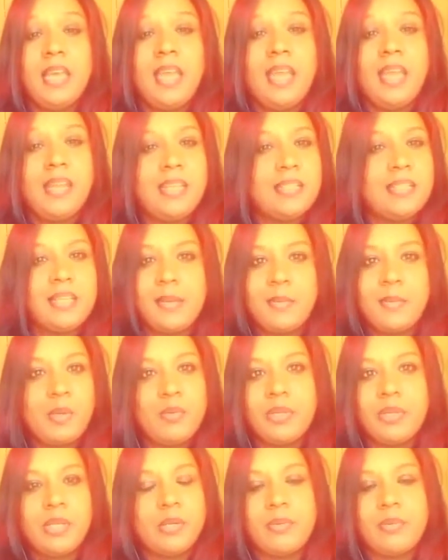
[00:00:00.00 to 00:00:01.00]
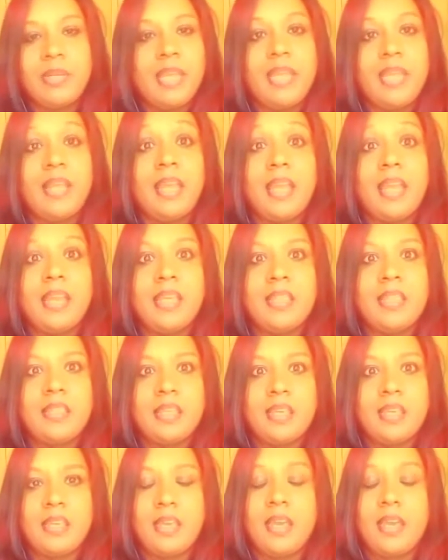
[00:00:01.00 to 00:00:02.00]
anytime you want to create
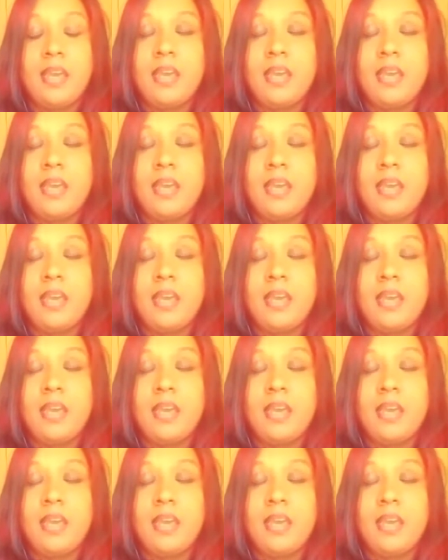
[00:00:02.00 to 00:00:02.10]
anything,